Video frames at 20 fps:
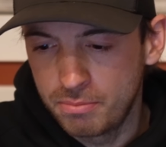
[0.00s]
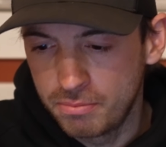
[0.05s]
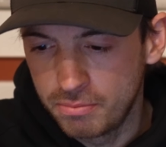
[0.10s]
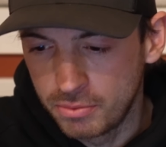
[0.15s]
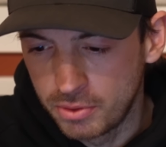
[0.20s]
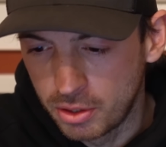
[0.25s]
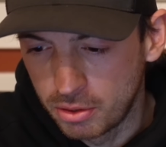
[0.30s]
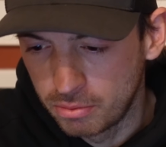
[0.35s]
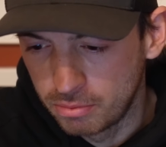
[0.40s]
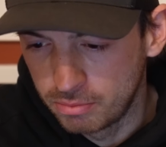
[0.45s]

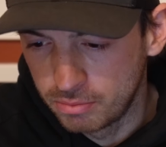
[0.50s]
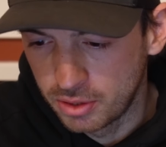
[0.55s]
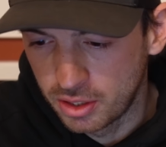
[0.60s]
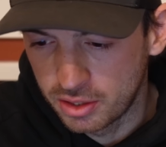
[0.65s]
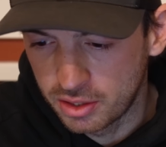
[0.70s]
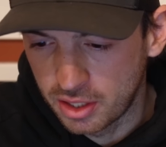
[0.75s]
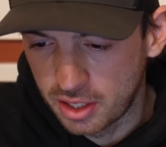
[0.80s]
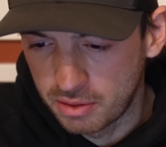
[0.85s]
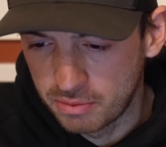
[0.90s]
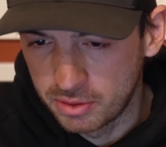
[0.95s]
No,
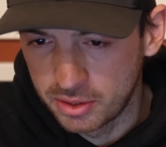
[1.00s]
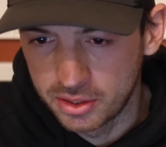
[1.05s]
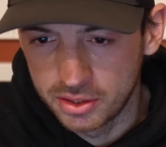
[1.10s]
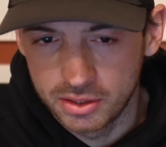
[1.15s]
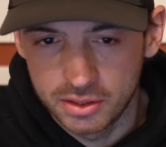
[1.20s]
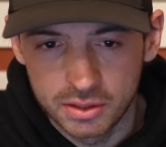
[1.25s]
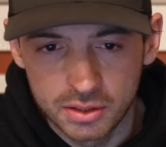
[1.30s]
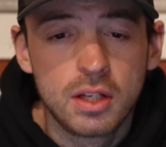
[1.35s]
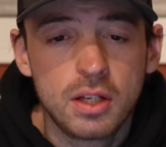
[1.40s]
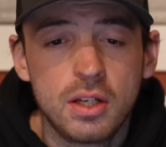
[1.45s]
not that one.
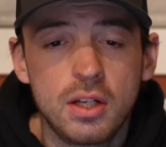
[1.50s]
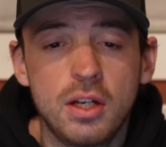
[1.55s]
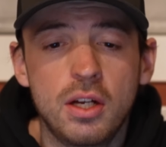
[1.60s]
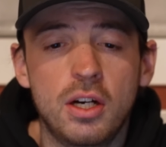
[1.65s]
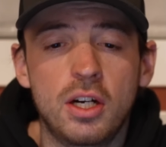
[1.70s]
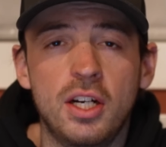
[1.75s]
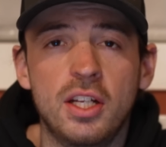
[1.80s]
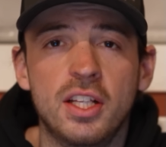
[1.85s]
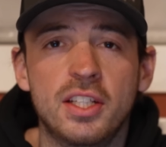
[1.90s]
All right,